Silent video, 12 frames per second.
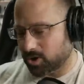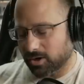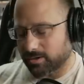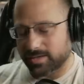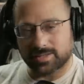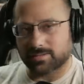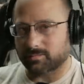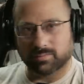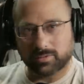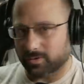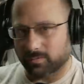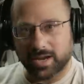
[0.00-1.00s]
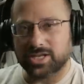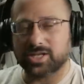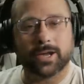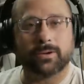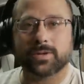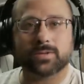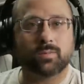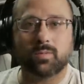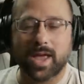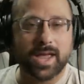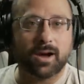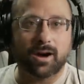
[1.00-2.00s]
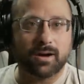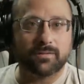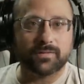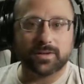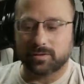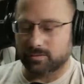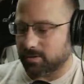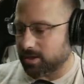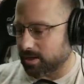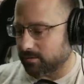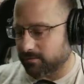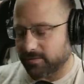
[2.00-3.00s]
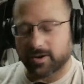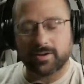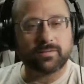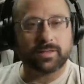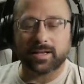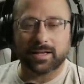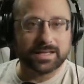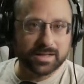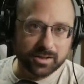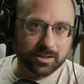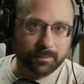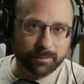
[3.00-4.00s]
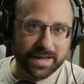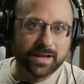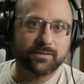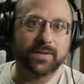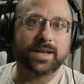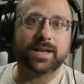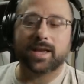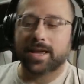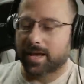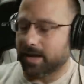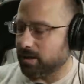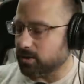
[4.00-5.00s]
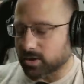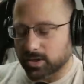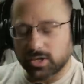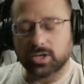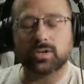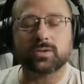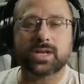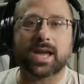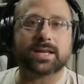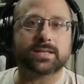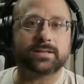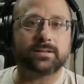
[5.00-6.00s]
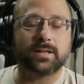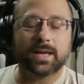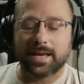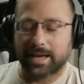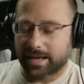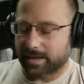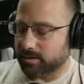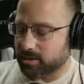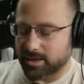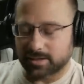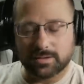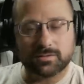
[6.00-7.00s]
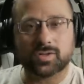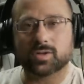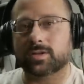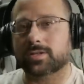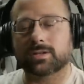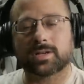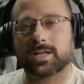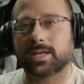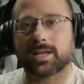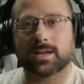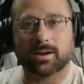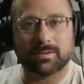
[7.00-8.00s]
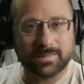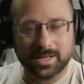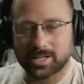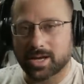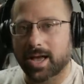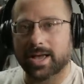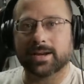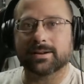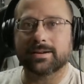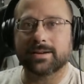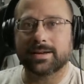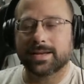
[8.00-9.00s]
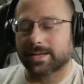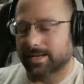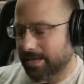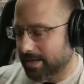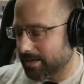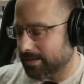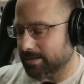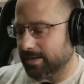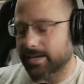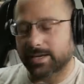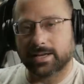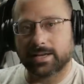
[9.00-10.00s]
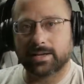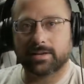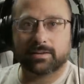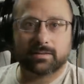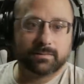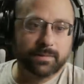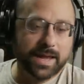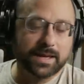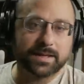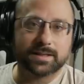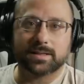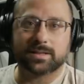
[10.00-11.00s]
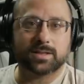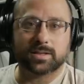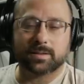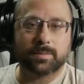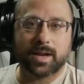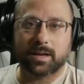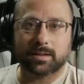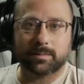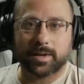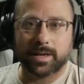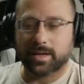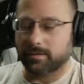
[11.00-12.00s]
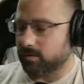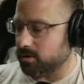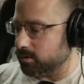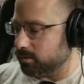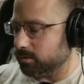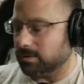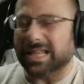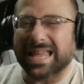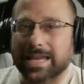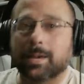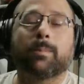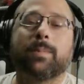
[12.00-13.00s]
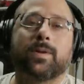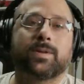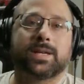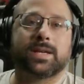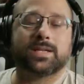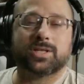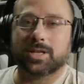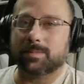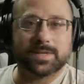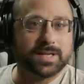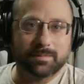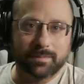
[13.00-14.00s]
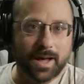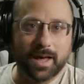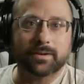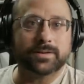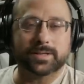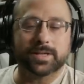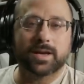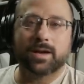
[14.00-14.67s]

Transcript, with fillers: is, the ratio is way off. You're getting very little additional benefit, and it's a huge hassle, and the chances of short-circuiting it are much higher, and uh, the maintenance is just a pain in the butt. If you like building ships in bottles,